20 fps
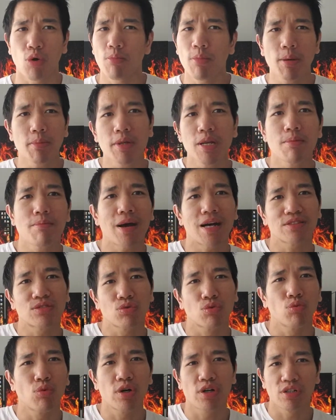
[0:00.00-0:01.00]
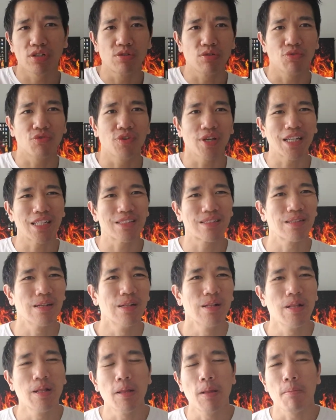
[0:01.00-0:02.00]
or maybe they master one or two things.
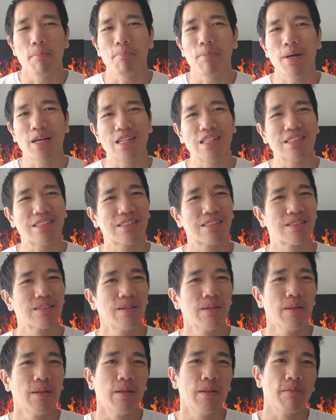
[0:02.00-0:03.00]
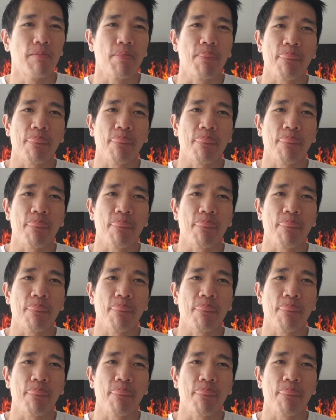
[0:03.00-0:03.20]
But it's